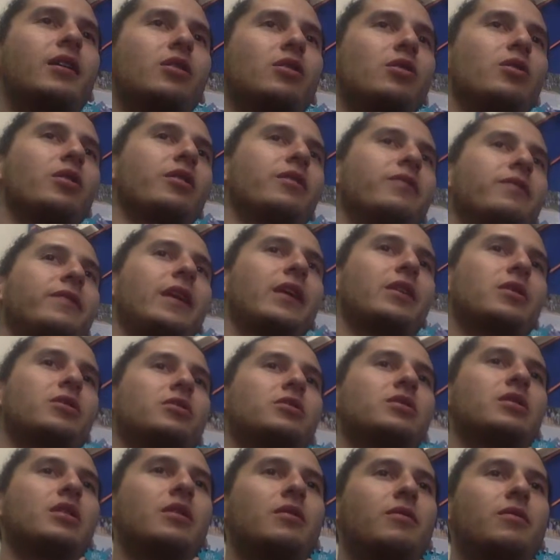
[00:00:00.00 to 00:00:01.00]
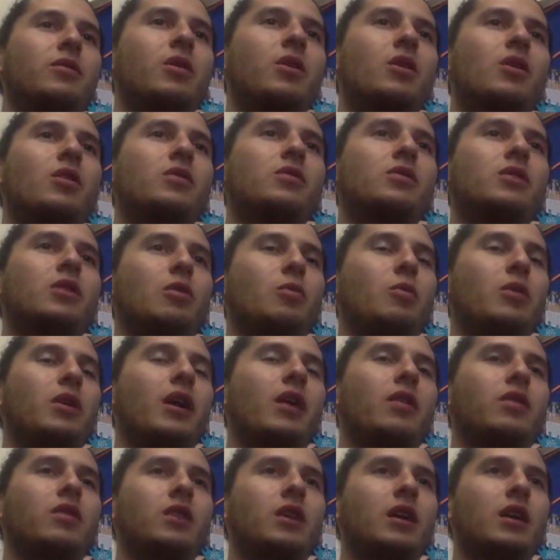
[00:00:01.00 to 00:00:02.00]
UF faculty involved, we
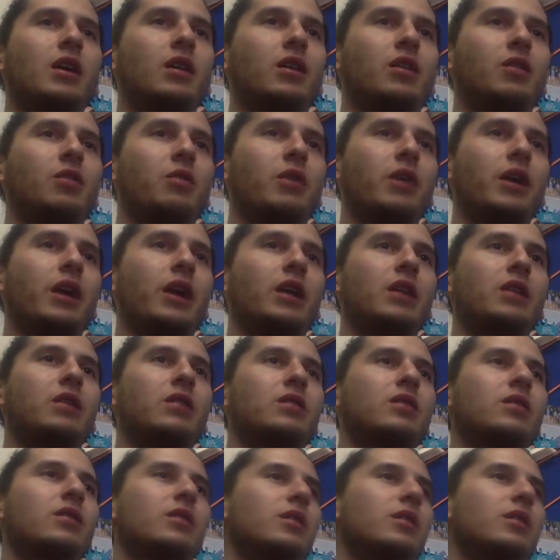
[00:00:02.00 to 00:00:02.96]
have to get a grant.